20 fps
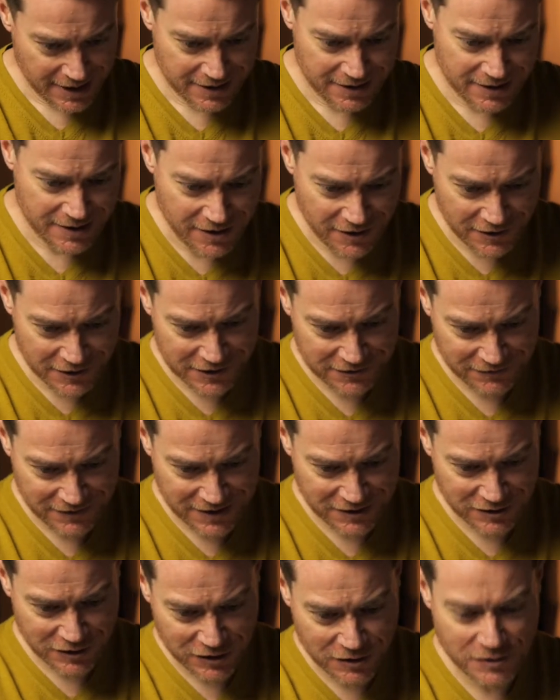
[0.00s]
The answer
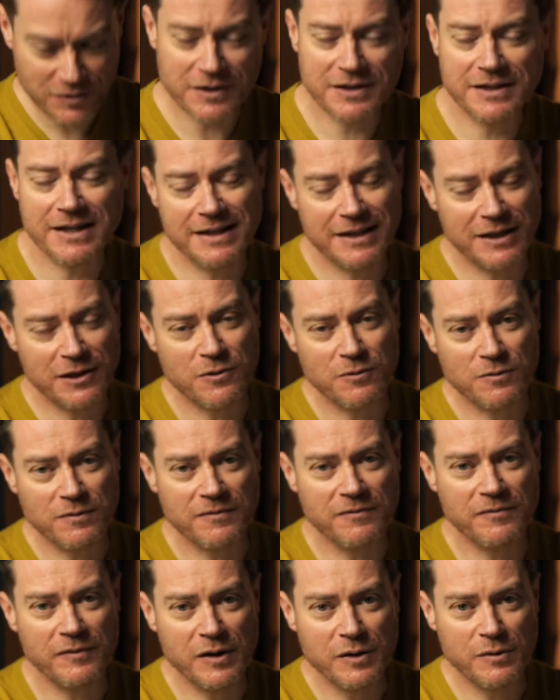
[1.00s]
is you use a technique called
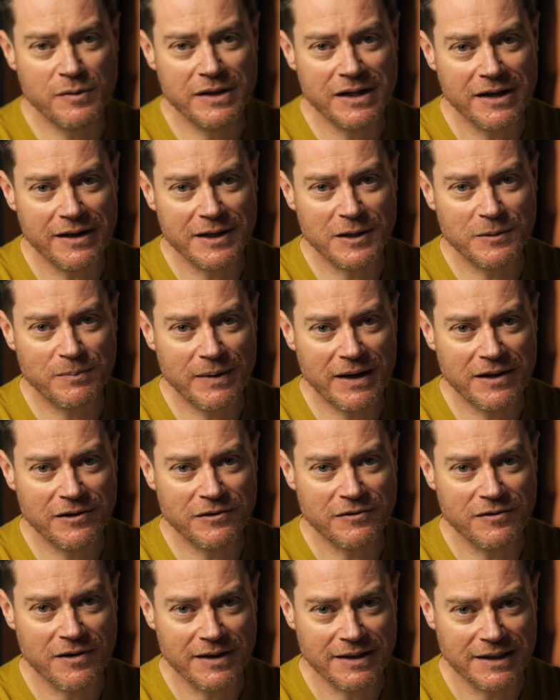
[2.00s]
fluidized bed
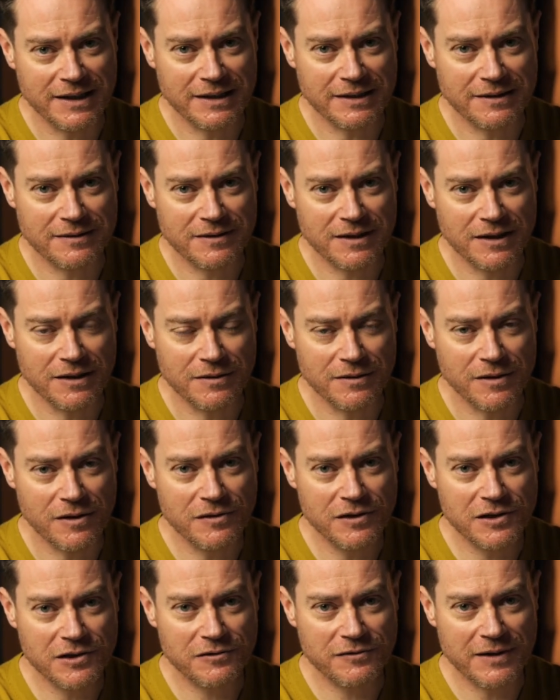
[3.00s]
drying. So
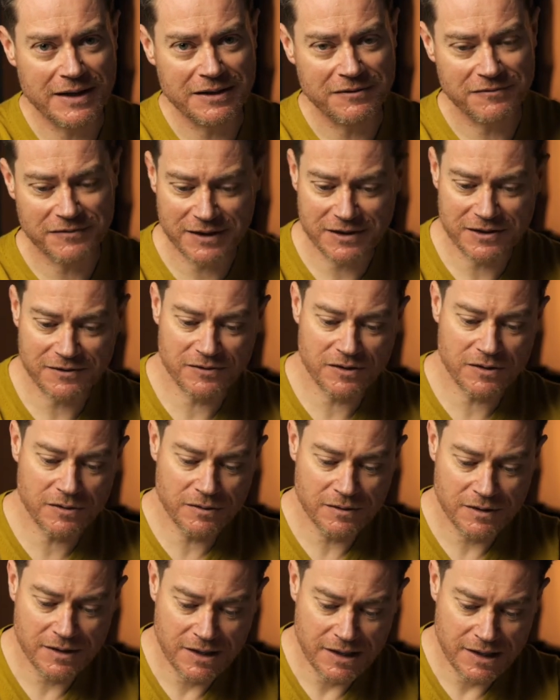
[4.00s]
on the screen in front of
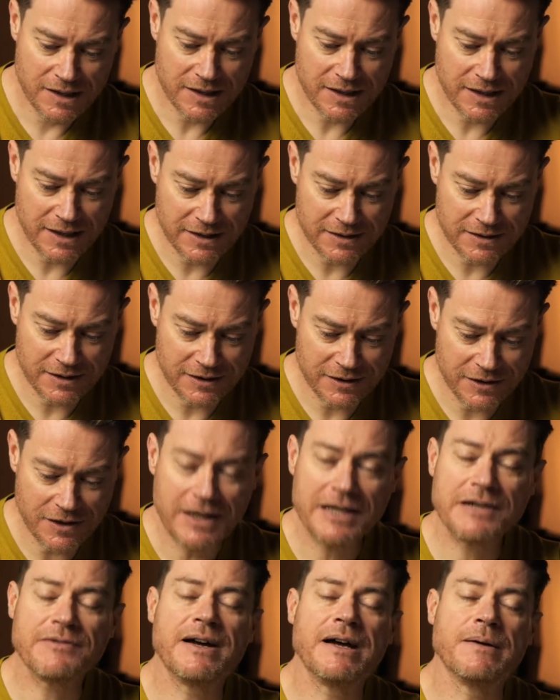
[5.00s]
you is a
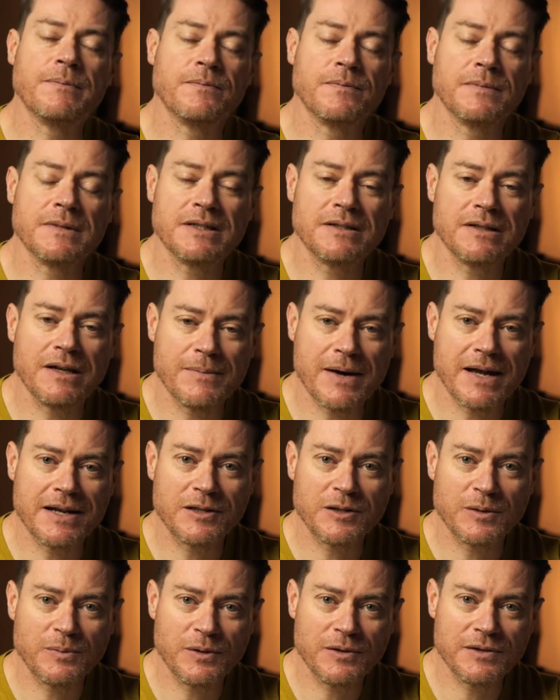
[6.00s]
diagram that I
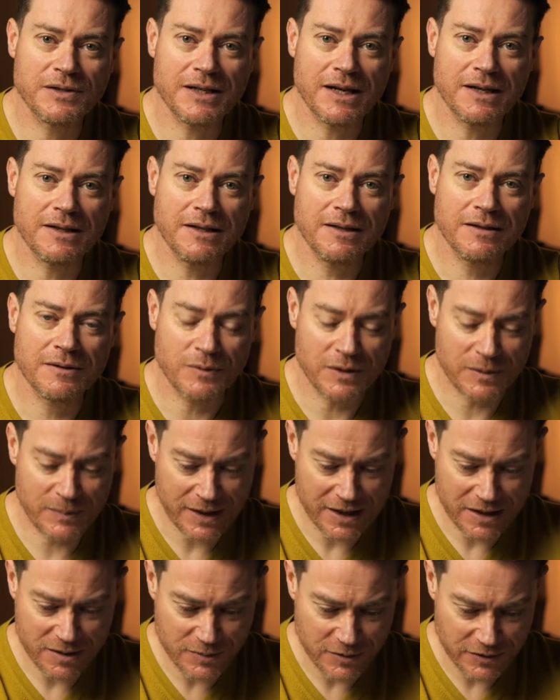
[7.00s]
managed to put together with
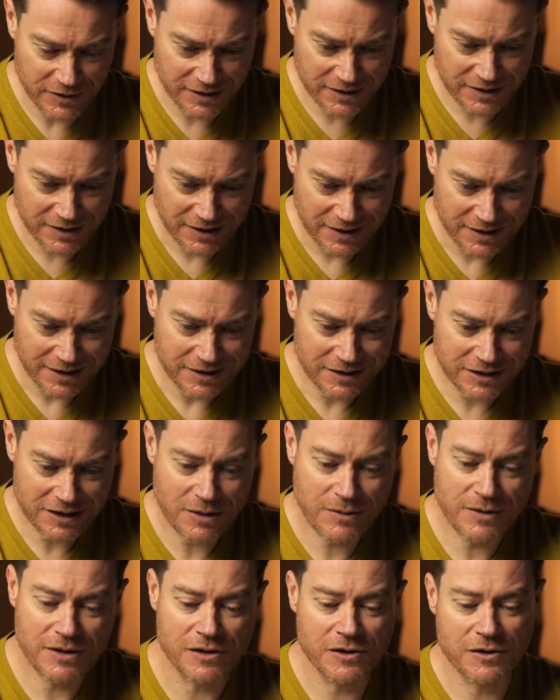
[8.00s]
PowerPoint
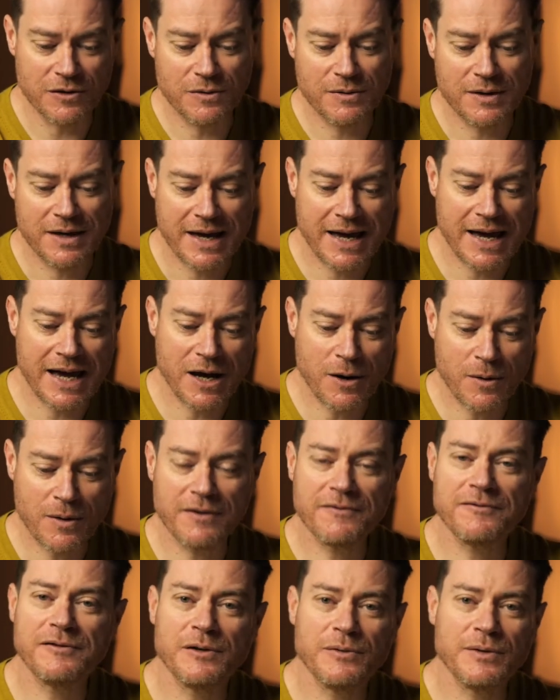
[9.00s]
showing you how a
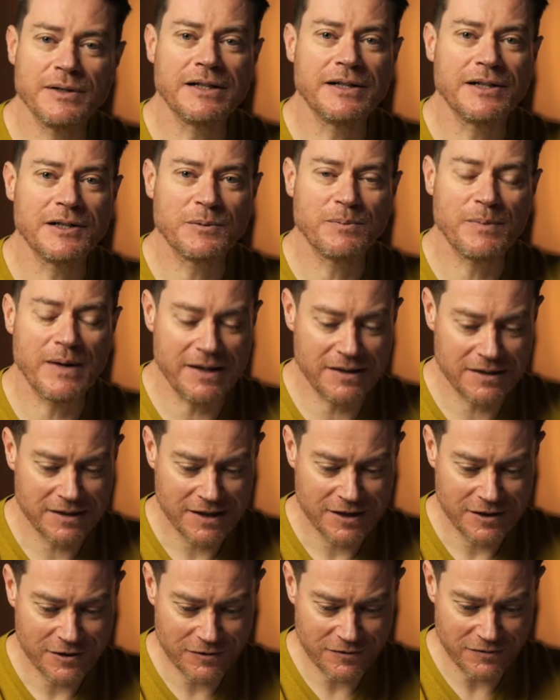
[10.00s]
fluidized bed
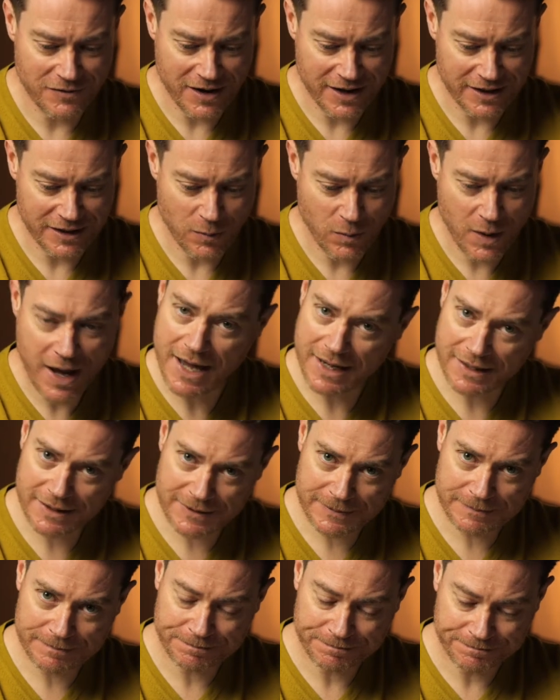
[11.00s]
dryer
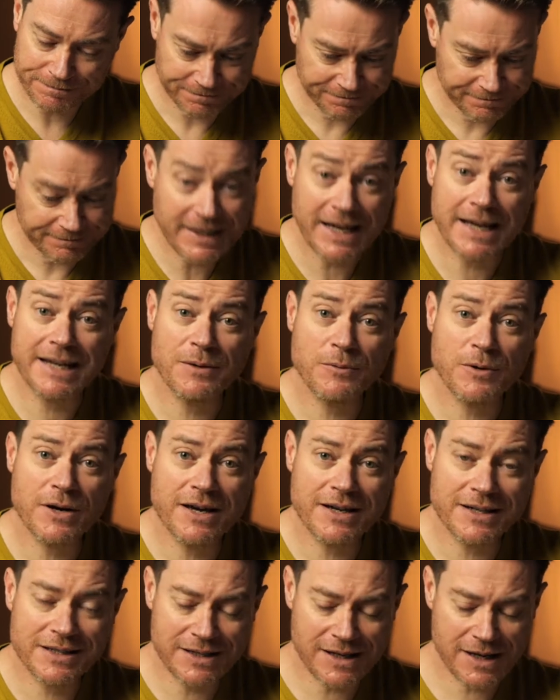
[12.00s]
works. And it
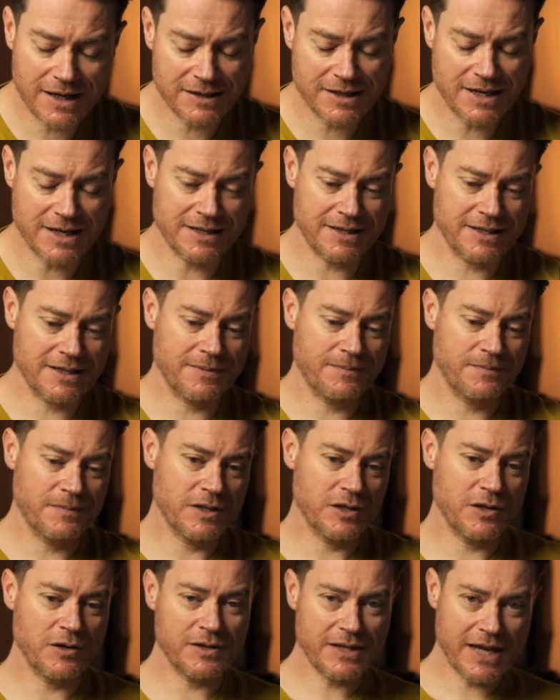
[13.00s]
works like this.
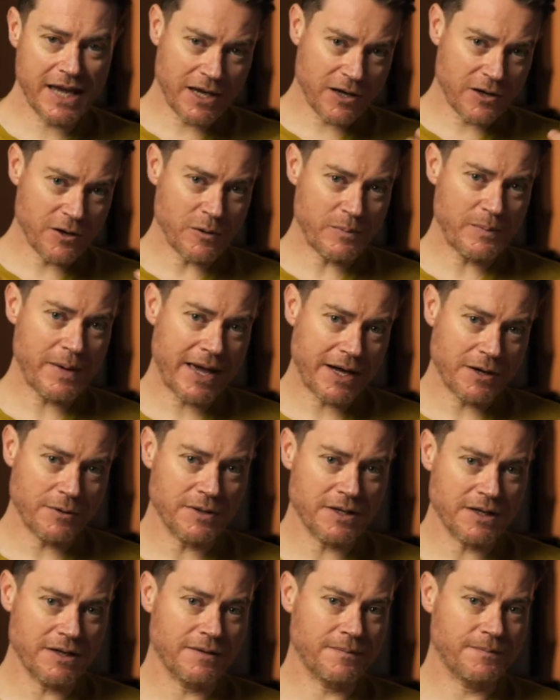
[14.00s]
So you take your
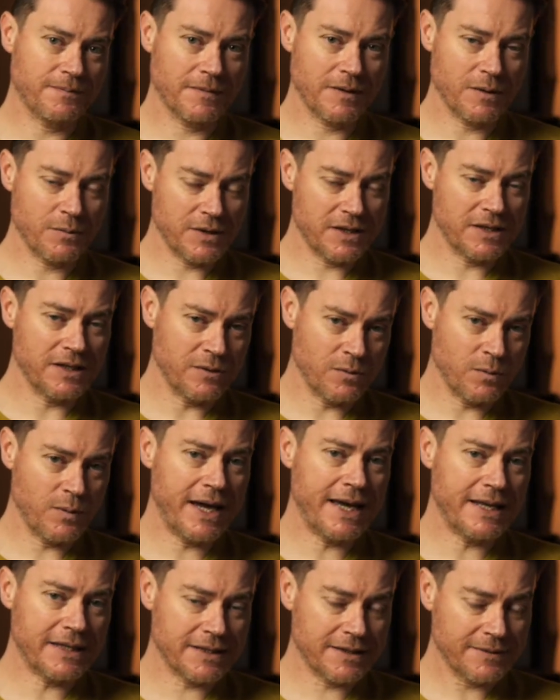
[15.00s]
powder, which is
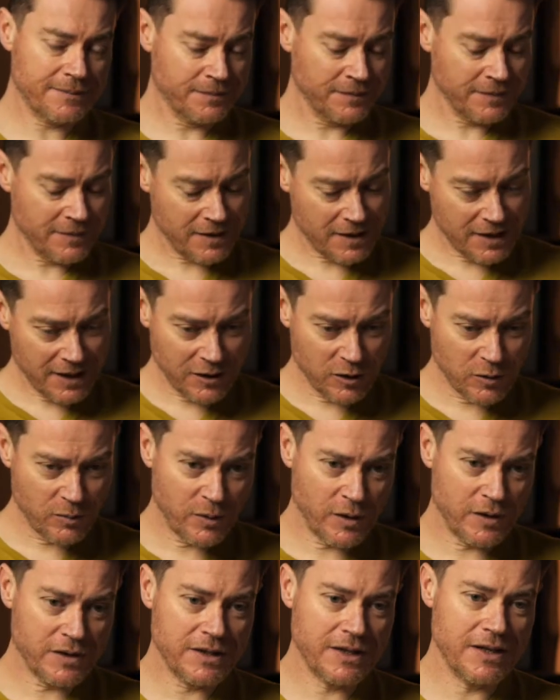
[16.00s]
wet, and you
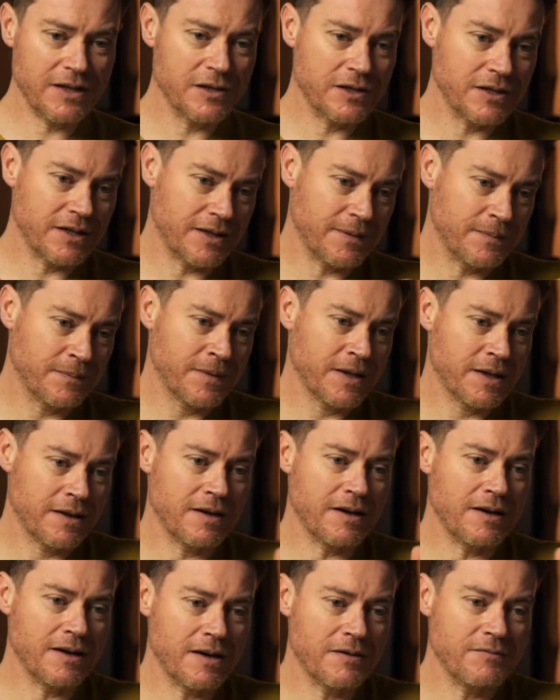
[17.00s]
put it into
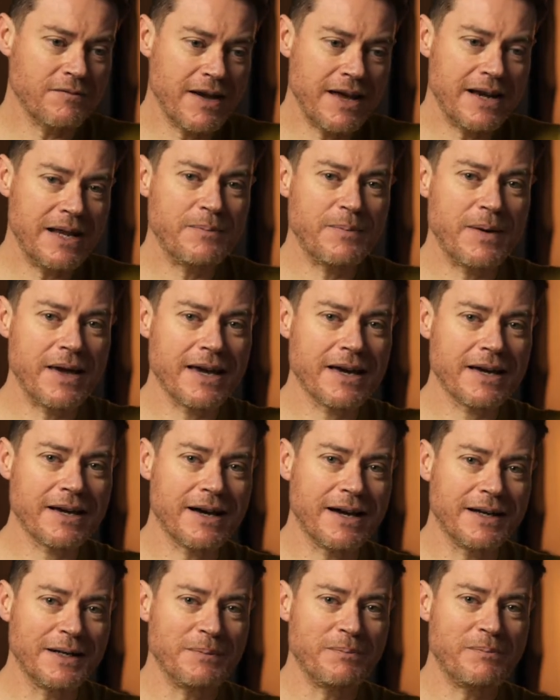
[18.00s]
a really big
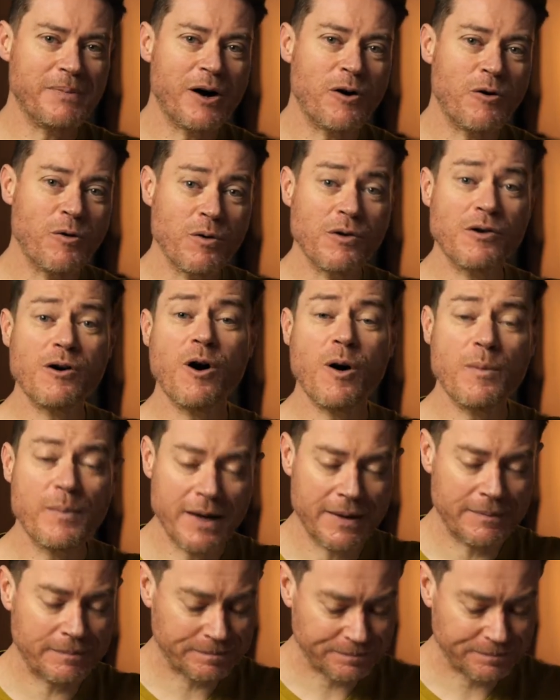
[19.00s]
kind of bowl or hopper,